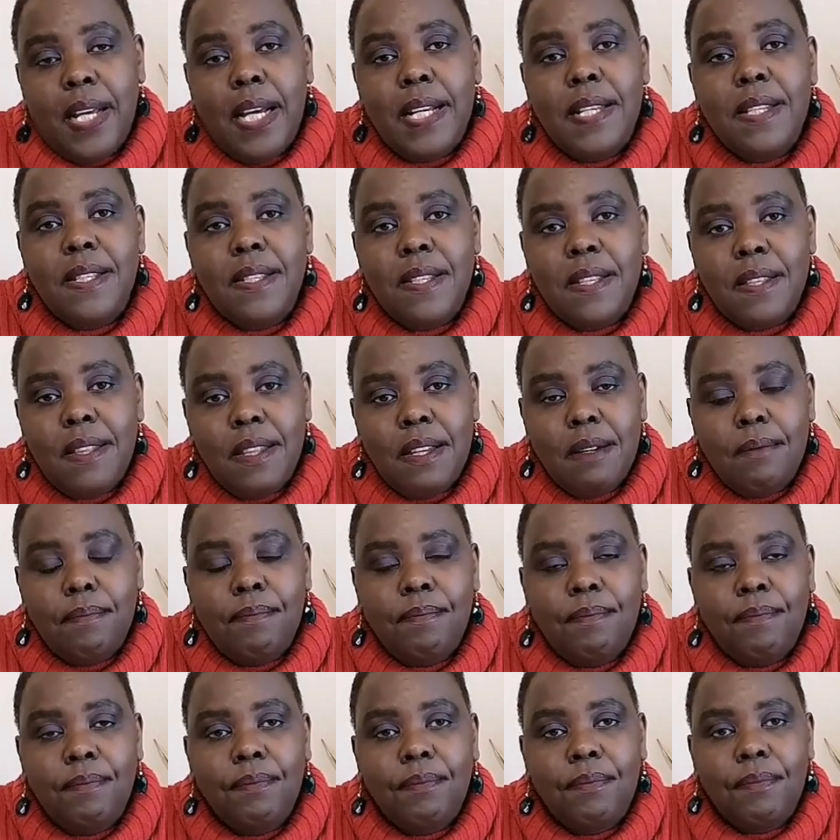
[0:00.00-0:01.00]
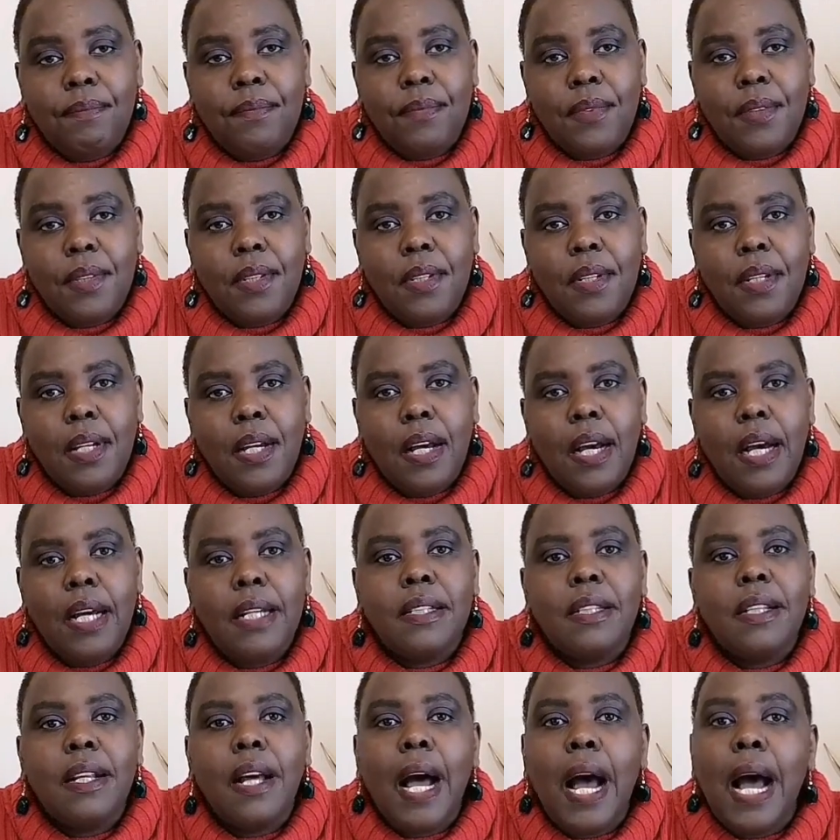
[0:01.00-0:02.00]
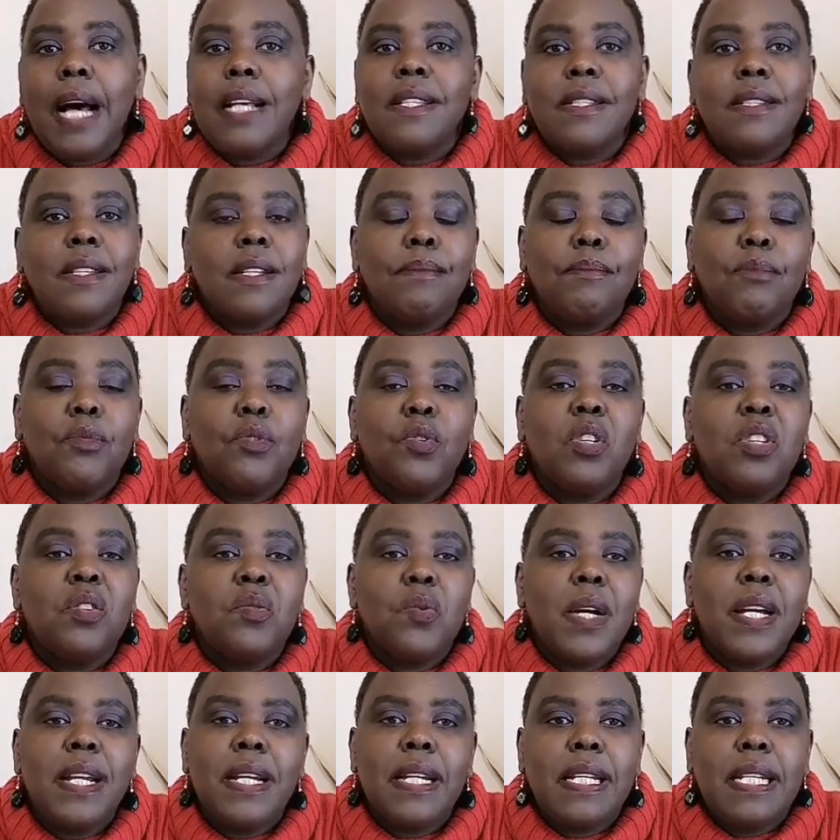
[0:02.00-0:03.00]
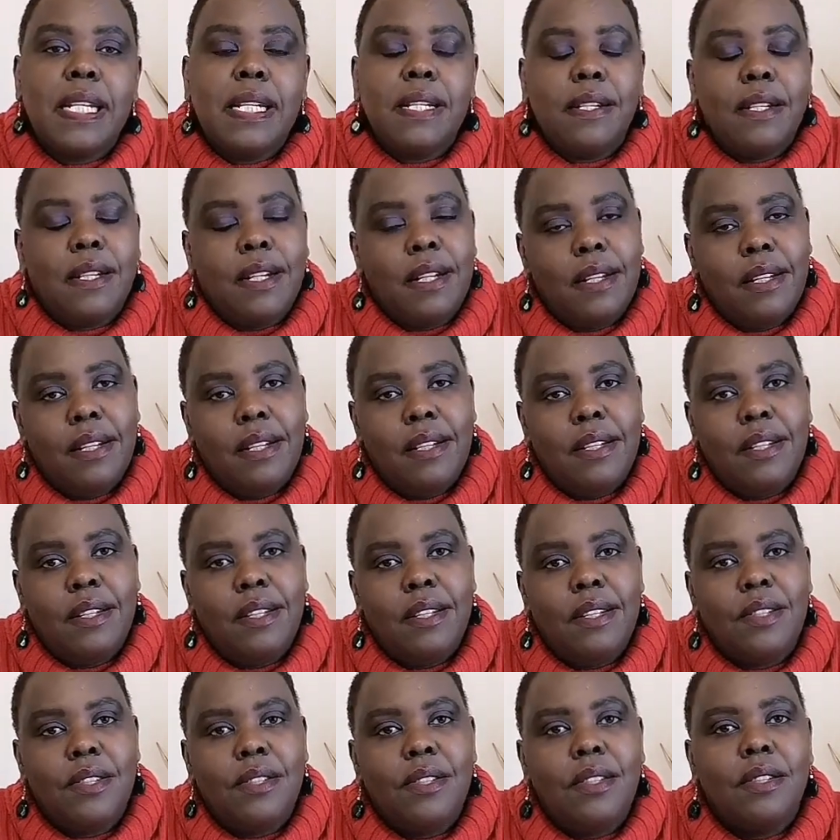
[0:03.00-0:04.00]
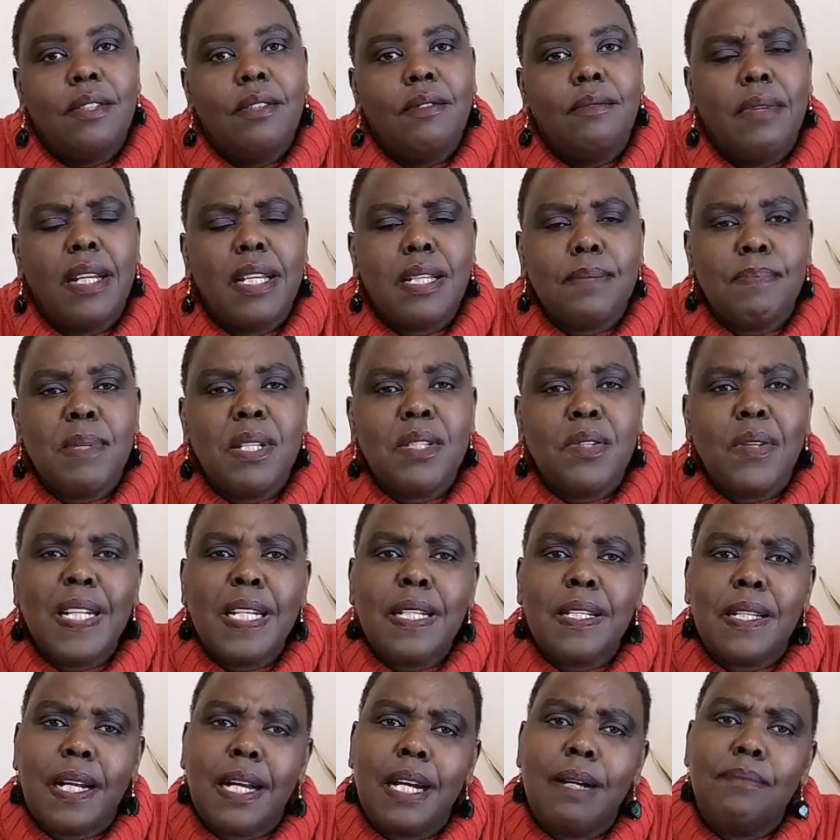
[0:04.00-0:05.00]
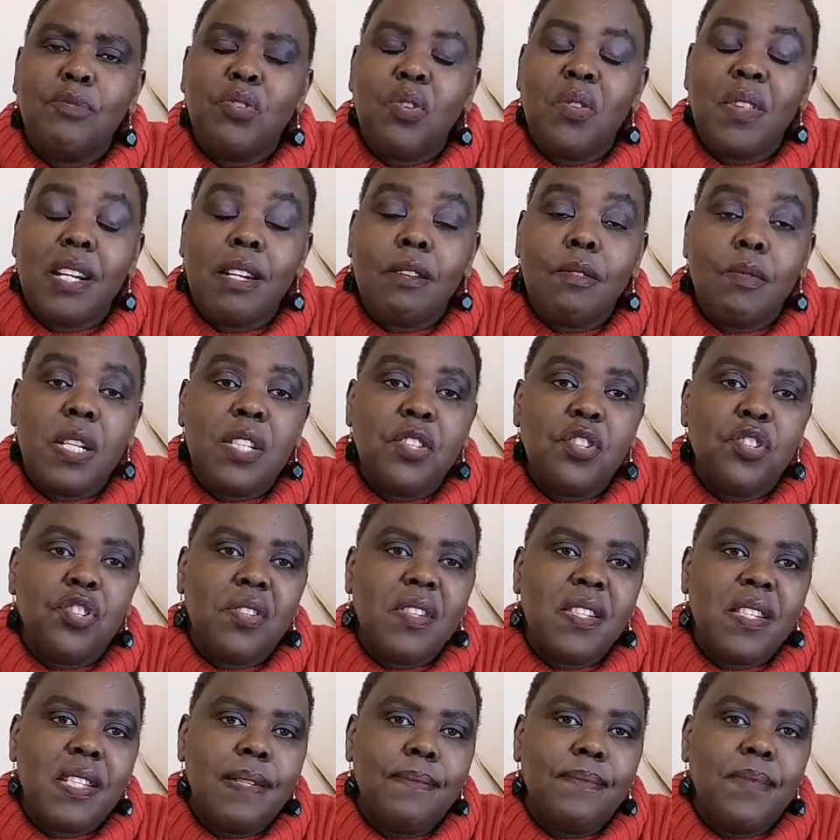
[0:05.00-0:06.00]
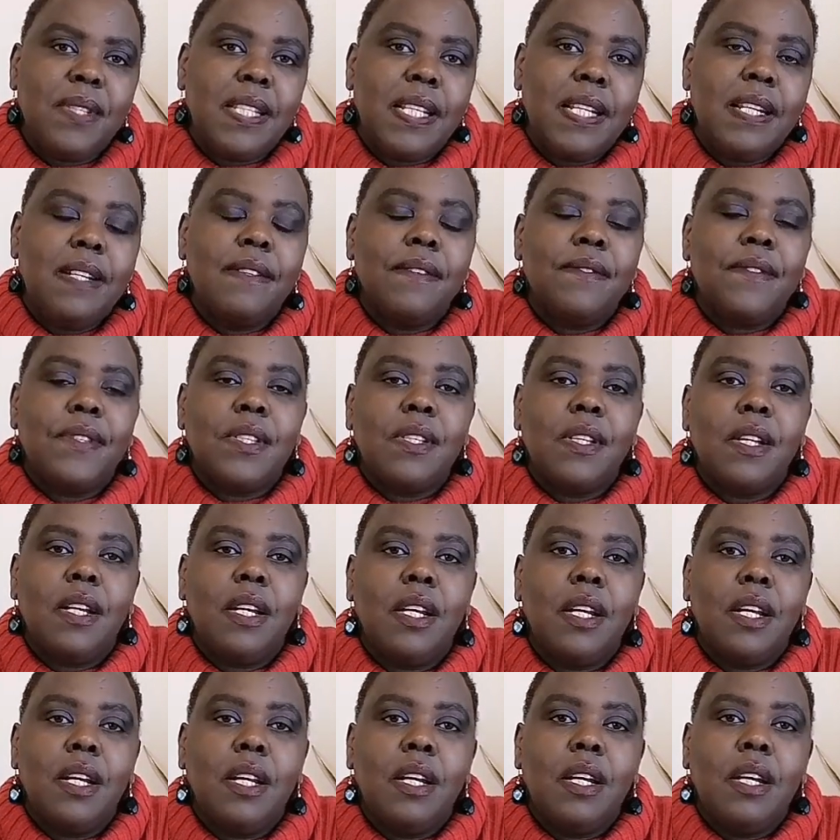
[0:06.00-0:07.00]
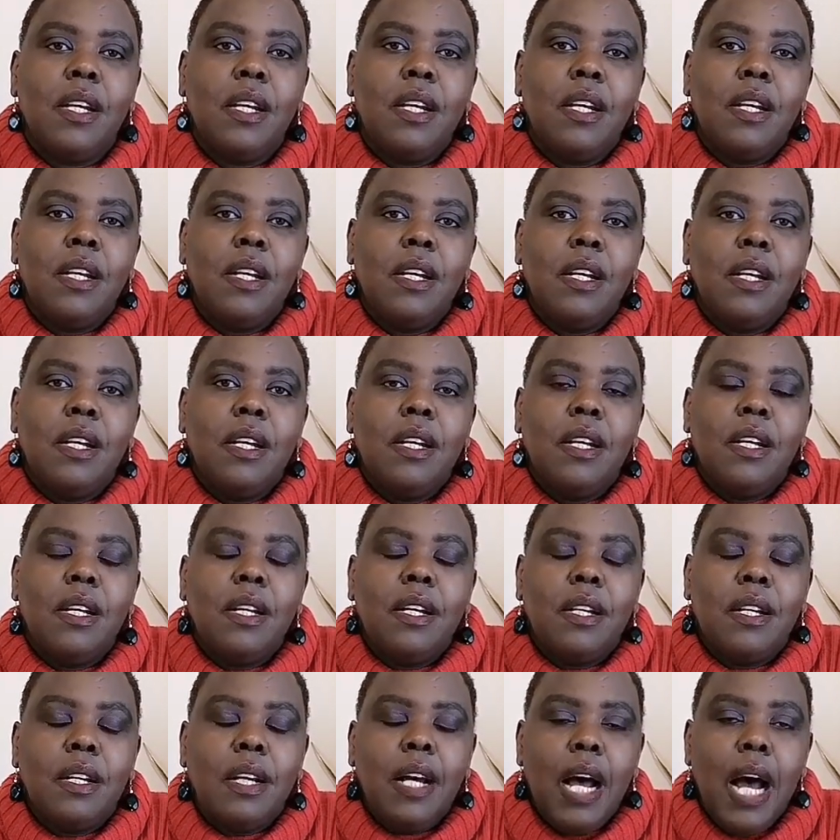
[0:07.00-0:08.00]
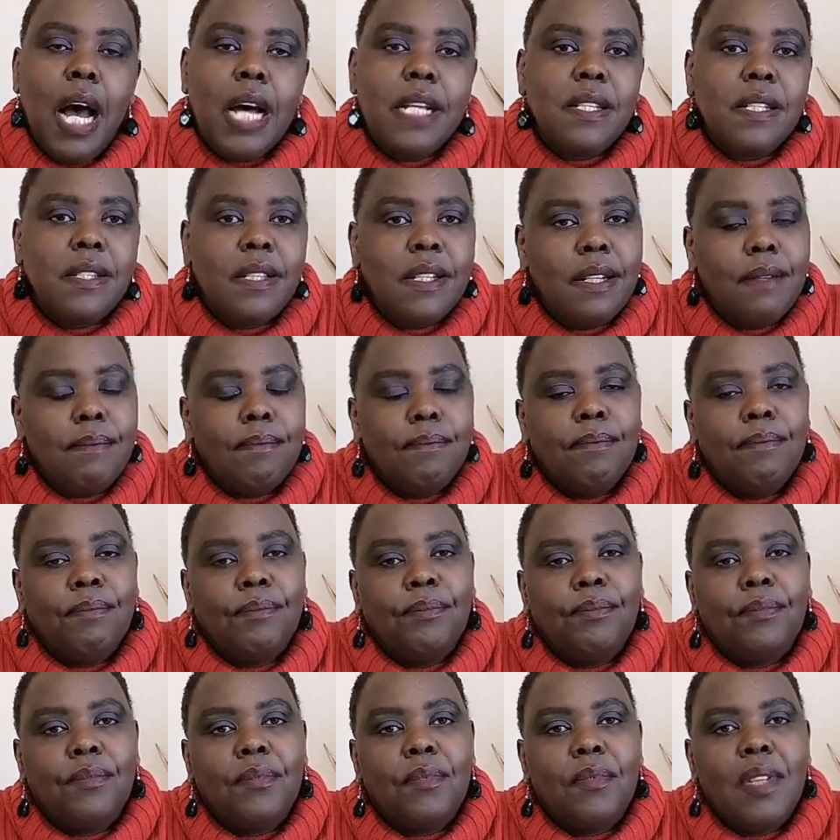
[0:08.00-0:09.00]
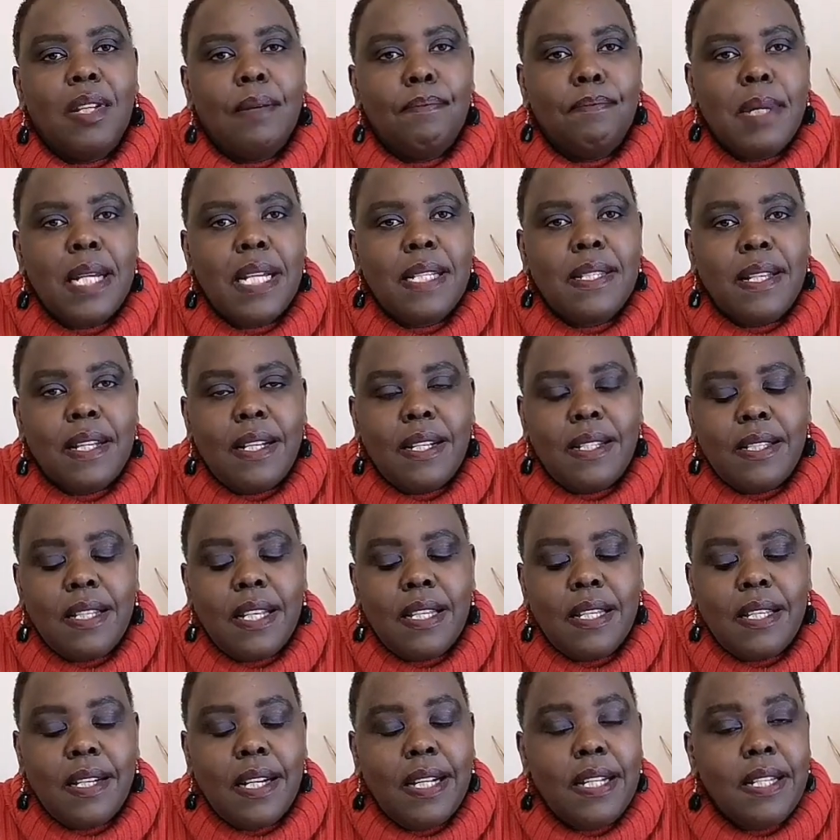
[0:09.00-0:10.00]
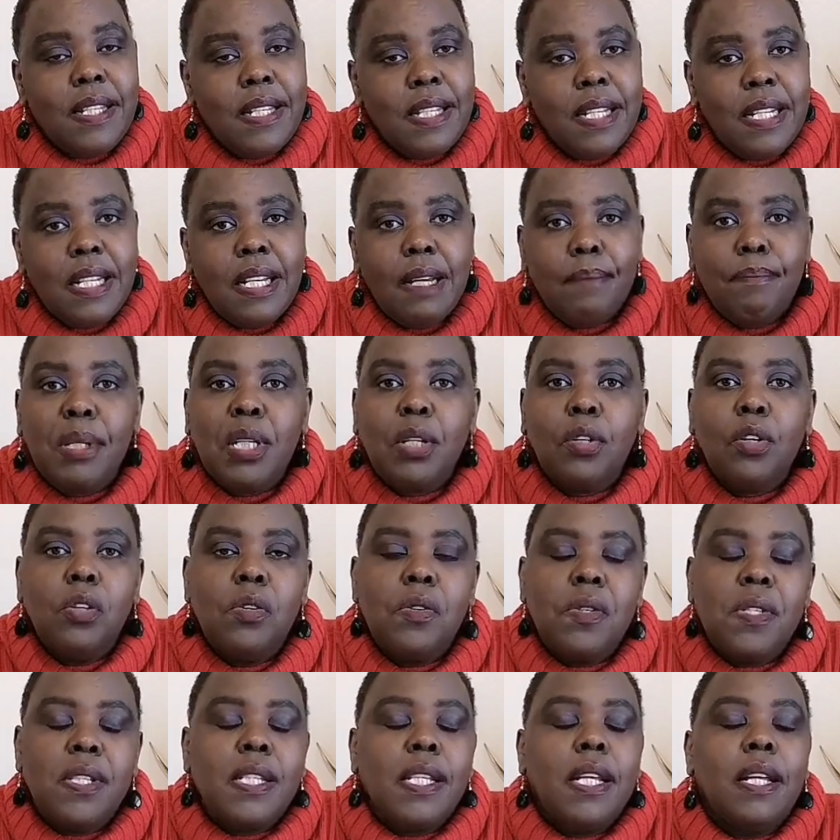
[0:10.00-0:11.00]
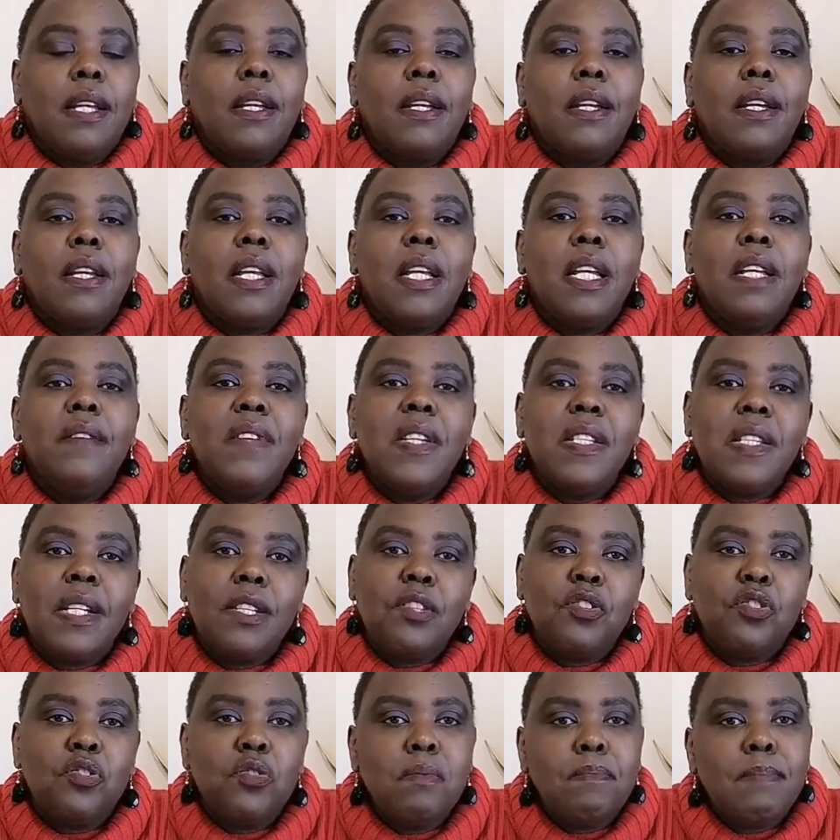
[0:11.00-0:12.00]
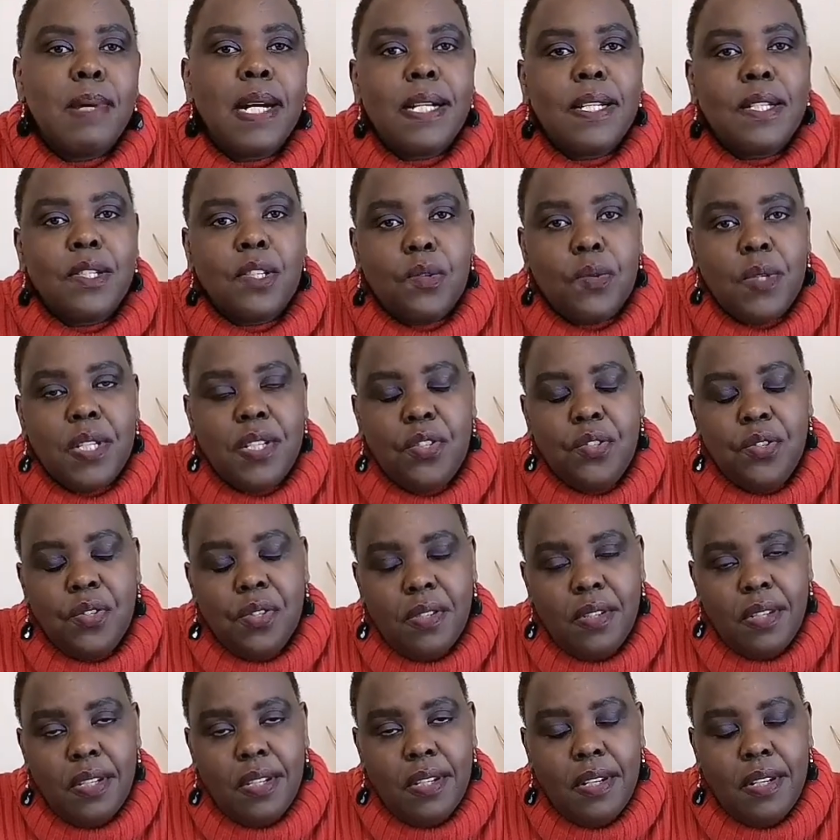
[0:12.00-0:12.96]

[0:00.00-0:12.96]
and see them and ask them, what do I need? Especially when it comes to the questions themselves. Ask them the best success criteria, because it is a 2 marks question.